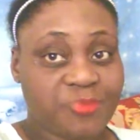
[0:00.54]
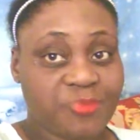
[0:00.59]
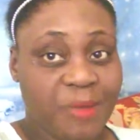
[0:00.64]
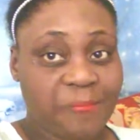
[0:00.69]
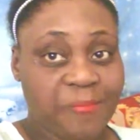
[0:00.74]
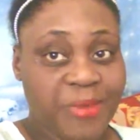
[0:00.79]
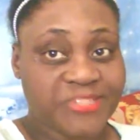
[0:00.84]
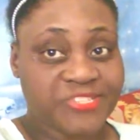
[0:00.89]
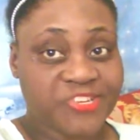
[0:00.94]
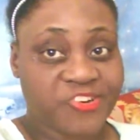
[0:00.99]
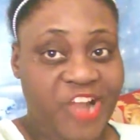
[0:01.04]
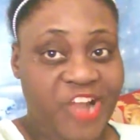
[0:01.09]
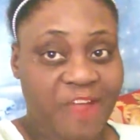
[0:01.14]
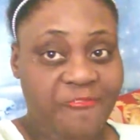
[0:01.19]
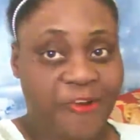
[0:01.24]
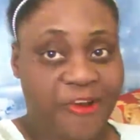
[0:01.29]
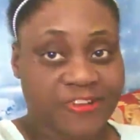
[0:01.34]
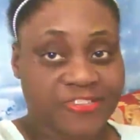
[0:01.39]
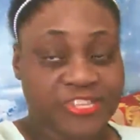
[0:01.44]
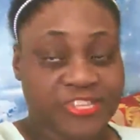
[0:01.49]
My amazing
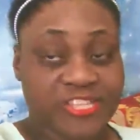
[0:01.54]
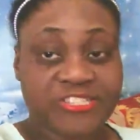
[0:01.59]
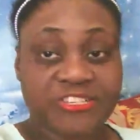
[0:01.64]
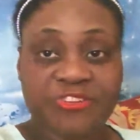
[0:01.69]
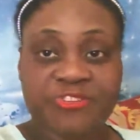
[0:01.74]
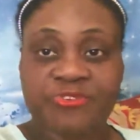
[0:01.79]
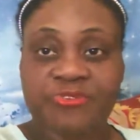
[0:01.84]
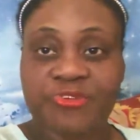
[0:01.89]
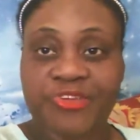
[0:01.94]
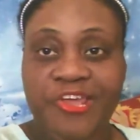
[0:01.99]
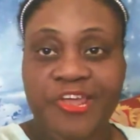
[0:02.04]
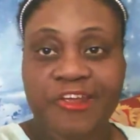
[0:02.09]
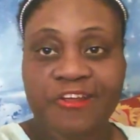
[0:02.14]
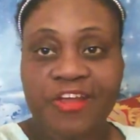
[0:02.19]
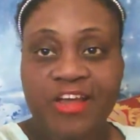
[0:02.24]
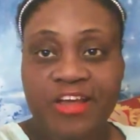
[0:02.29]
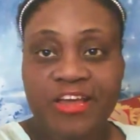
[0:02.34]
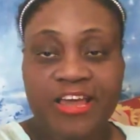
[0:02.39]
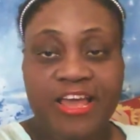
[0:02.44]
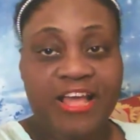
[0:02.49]
crafters, it's a new
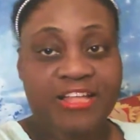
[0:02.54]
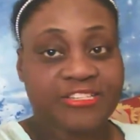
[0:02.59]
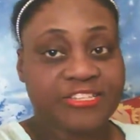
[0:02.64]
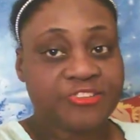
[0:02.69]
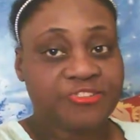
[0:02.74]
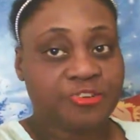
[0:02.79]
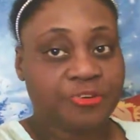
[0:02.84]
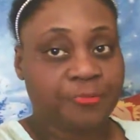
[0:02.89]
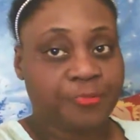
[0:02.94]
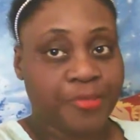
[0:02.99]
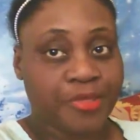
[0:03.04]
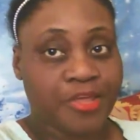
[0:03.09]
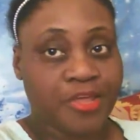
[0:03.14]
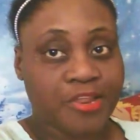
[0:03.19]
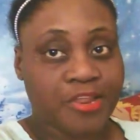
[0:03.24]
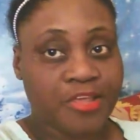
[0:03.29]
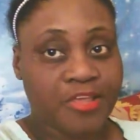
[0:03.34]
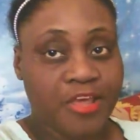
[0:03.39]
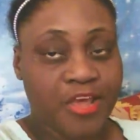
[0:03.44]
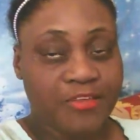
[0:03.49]
year, it's a new
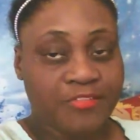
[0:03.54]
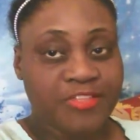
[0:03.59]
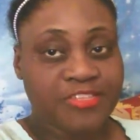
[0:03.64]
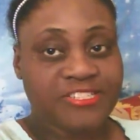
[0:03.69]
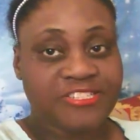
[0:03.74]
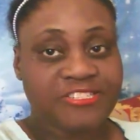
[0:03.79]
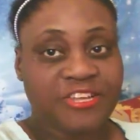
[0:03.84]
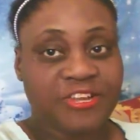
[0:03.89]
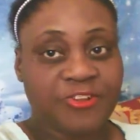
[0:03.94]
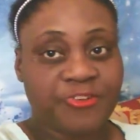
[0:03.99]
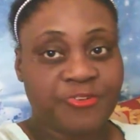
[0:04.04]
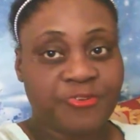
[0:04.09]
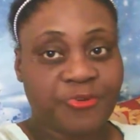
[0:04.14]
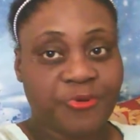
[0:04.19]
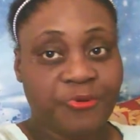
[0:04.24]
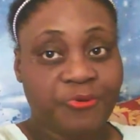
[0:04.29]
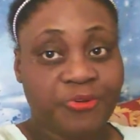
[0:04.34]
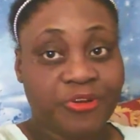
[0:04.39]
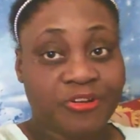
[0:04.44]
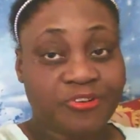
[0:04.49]
beginning. This is a
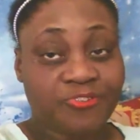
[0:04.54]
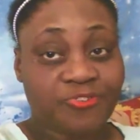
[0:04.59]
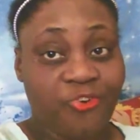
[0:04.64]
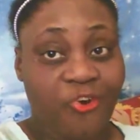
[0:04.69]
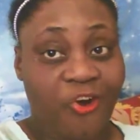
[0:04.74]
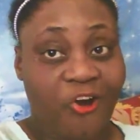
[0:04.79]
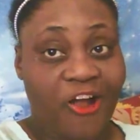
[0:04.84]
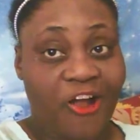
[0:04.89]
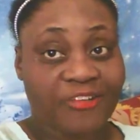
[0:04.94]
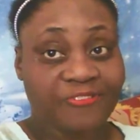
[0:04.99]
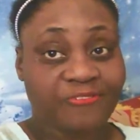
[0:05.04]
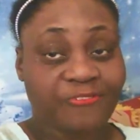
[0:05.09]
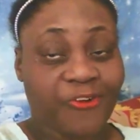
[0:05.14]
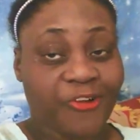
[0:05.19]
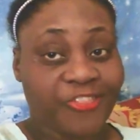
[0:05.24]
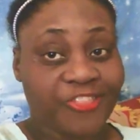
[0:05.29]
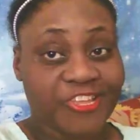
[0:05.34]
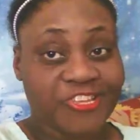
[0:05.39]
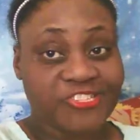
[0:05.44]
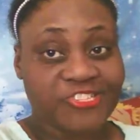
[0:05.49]
new drawing
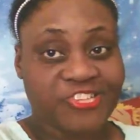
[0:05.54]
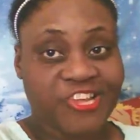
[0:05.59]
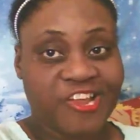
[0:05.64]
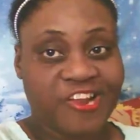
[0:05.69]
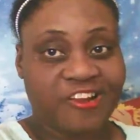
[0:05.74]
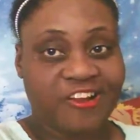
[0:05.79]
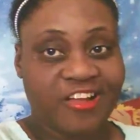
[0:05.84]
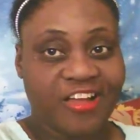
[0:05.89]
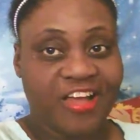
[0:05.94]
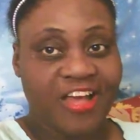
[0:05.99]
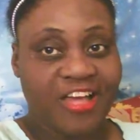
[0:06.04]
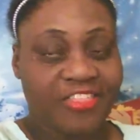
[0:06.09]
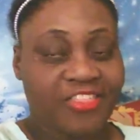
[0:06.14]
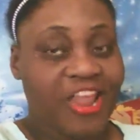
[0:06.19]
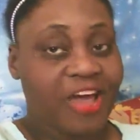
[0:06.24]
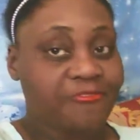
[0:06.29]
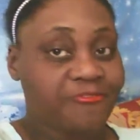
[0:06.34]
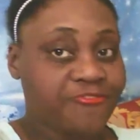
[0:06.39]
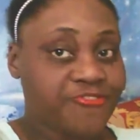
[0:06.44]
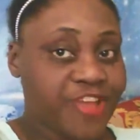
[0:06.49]
for this year
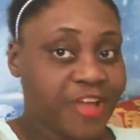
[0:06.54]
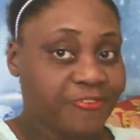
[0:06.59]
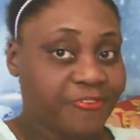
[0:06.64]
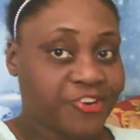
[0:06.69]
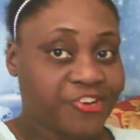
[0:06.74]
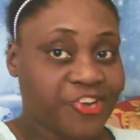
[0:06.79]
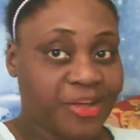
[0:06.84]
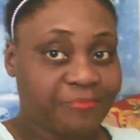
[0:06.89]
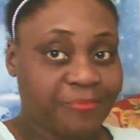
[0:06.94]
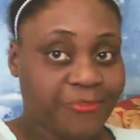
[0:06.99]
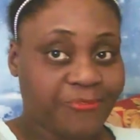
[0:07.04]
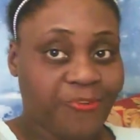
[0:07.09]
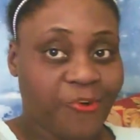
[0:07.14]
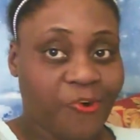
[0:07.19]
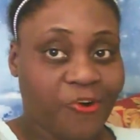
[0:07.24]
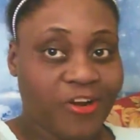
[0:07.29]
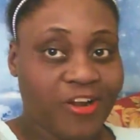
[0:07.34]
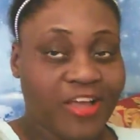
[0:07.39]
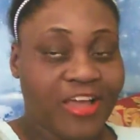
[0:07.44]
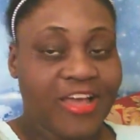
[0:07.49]
that I've never done
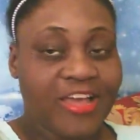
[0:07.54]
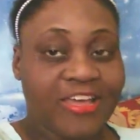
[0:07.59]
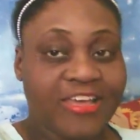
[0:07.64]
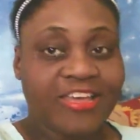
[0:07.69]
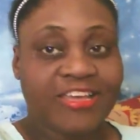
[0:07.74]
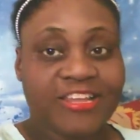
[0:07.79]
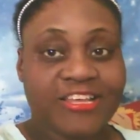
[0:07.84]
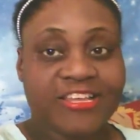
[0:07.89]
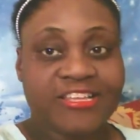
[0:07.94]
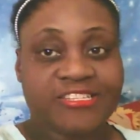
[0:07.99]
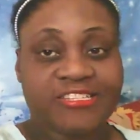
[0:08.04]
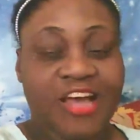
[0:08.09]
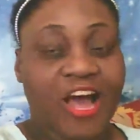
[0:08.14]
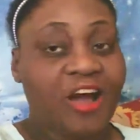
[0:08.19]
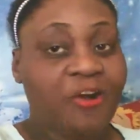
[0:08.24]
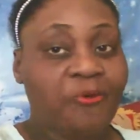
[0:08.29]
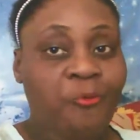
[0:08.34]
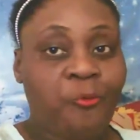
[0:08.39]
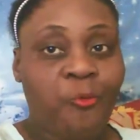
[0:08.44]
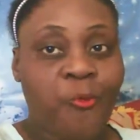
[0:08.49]
before. It is
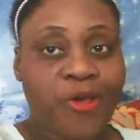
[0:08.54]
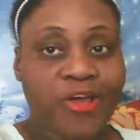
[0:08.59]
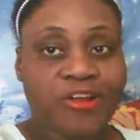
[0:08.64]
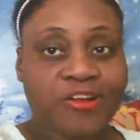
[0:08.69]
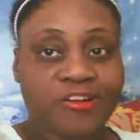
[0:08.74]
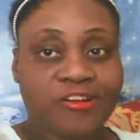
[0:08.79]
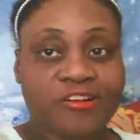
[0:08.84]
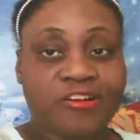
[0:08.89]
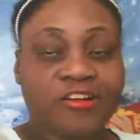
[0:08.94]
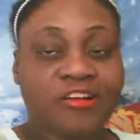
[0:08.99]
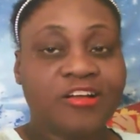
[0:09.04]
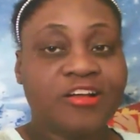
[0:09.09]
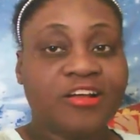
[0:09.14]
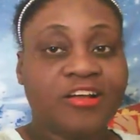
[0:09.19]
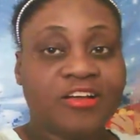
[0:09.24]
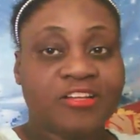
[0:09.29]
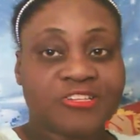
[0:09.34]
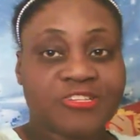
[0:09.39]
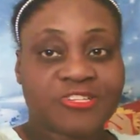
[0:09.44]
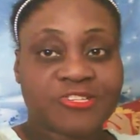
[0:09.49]
a winter
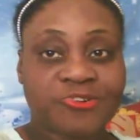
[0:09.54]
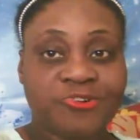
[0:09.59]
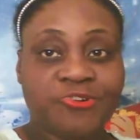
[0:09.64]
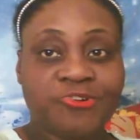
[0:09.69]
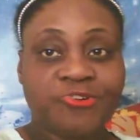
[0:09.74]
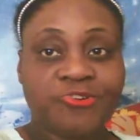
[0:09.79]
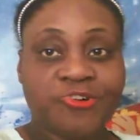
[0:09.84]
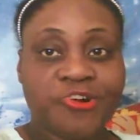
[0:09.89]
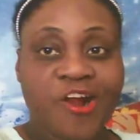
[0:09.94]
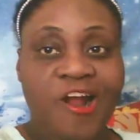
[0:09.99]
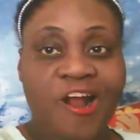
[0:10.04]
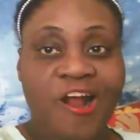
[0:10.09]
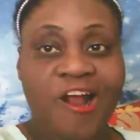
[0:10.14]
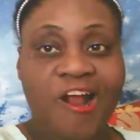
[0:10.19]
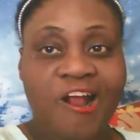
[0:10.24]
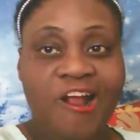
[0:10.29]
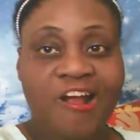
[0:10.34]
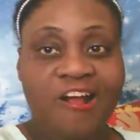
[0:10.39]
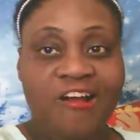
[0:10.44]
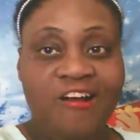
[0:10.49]

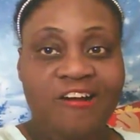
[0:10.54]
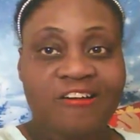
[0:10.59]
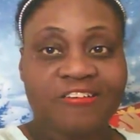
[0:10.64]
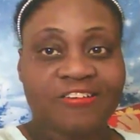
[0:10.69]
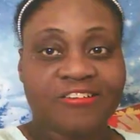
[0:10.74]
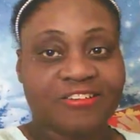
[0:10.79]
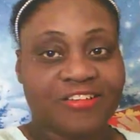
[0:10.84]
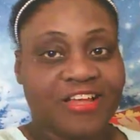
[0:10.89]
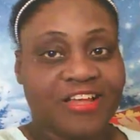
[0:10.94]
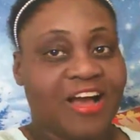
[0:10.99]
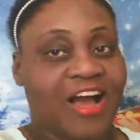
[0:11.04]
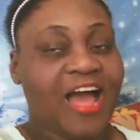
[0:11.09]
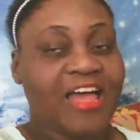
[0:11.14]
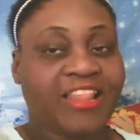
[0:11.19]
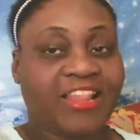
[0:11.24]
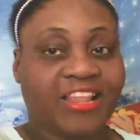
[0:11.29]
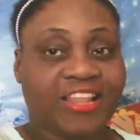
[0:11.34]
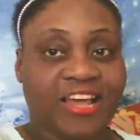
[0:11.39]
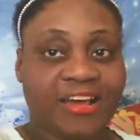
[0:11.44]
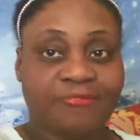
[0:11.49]
schoolgirl.
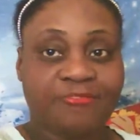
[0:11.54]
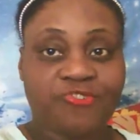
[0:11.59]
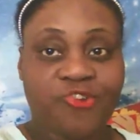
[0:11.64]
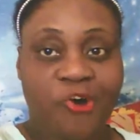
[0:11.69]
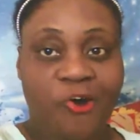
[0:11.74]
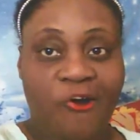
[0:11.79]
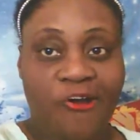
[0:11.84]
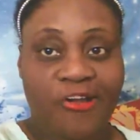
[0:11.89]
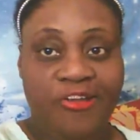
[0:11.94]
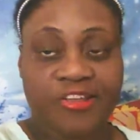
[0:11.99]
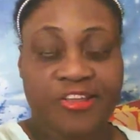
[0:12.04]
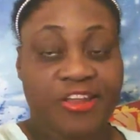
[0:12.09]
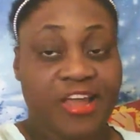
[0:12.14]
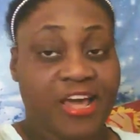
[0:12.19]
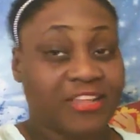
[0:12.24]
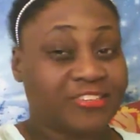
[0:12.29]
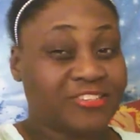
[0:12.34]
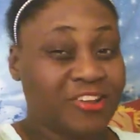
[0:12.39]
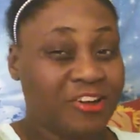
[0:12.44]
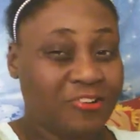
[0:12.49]
I love drawing and
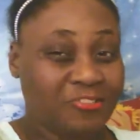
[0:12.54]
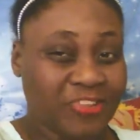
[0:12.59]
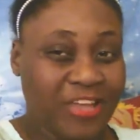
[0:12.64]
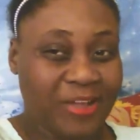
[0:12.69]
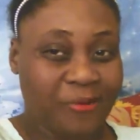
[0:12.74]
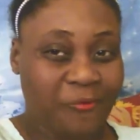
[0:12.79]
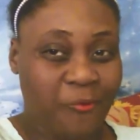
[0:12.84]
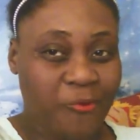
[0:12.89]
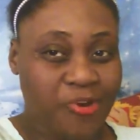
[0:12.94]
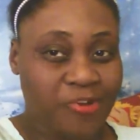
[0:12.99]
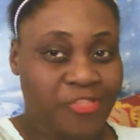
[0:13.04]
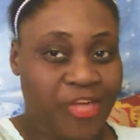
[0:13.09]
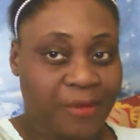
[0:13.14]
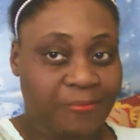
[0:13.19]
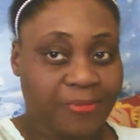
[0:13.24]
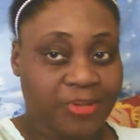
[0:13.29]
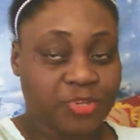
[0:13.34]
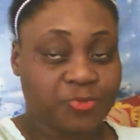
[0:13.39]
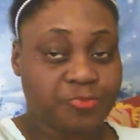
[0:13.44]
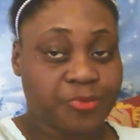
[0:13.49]
I don't like winter
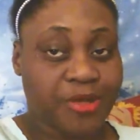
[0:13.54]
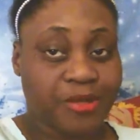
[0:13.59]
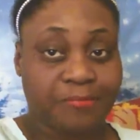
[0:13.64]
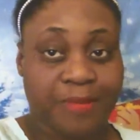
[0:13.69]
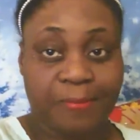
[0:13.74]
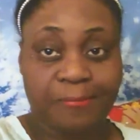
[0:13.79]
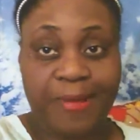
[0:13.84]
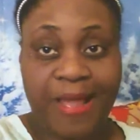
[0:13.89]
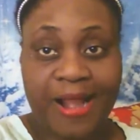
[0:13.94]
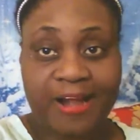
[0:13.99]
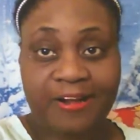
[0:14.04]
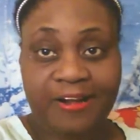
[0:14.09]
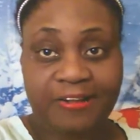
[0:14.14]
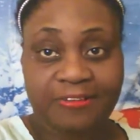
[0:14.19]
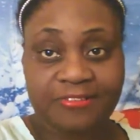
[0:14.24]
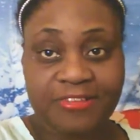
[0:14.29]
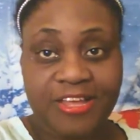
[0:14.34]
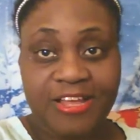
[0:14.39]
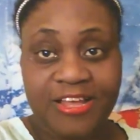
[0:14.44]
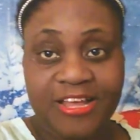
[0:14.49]
that much, but my
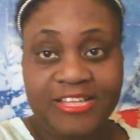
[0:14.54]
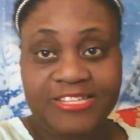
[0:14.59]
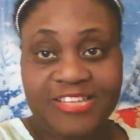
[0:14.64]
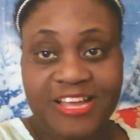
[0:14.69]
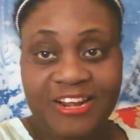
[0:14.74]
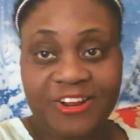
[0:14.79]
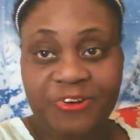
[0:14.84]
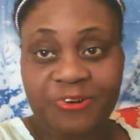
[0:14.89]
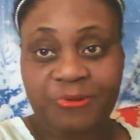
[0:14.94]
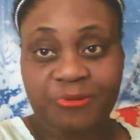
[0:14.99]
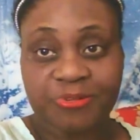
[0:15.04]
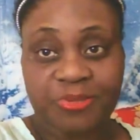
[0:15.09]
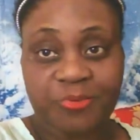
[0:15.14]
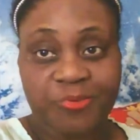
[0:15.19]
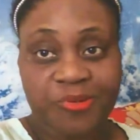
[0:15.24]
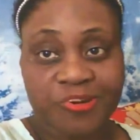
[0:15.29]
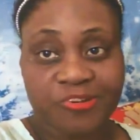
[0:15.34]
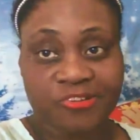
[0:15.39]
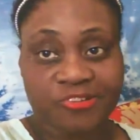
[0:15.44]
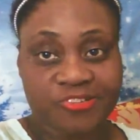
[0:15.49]
background is kind of cool with the
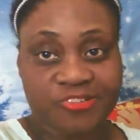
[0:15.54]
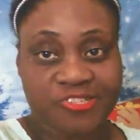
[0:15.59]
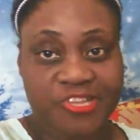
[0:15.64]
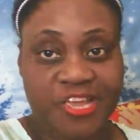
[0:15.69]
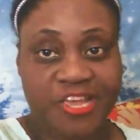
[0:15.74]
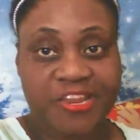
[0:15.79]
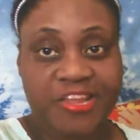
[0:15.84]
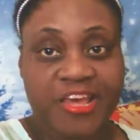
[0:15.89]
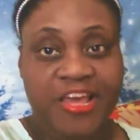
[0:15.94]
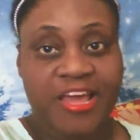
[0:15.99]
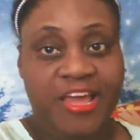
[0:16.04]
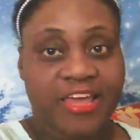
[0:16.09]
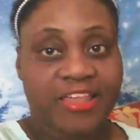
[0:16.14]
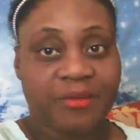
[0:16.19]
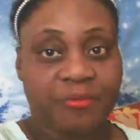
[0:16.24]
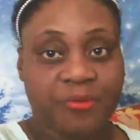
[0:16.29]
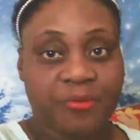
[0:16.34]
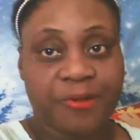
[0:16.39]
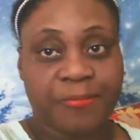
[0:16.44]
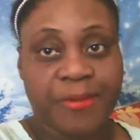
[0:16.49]
winter little scene
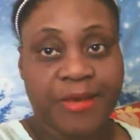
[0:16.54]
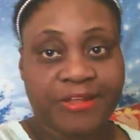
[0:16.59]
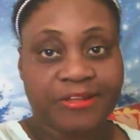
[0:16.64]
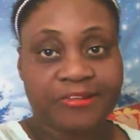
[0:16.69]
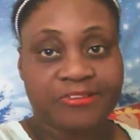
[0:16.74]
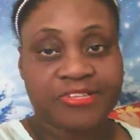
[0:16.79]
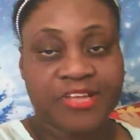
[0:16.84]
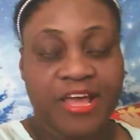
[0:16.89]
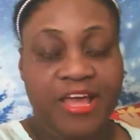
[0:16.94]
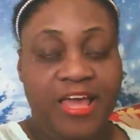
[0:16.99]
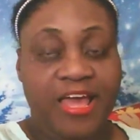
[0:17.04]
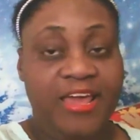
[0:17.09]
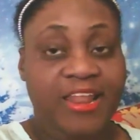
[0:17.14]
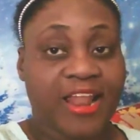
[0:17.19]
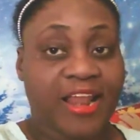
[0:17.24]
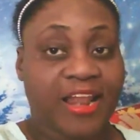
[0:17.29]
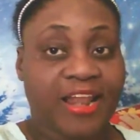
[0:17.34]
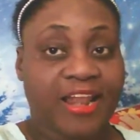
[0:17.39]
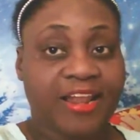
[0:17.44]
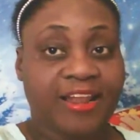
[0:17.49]
and the winter petals,
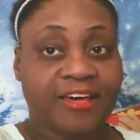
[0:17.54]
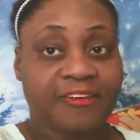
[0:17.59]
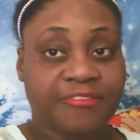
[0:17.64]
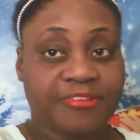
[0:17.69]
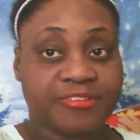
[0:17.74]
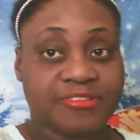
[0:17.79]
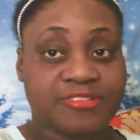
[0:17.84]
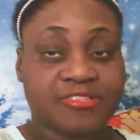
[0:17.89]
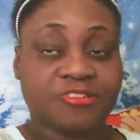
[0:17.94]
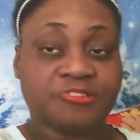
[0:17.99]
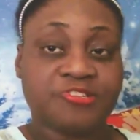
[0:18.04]
and I love it.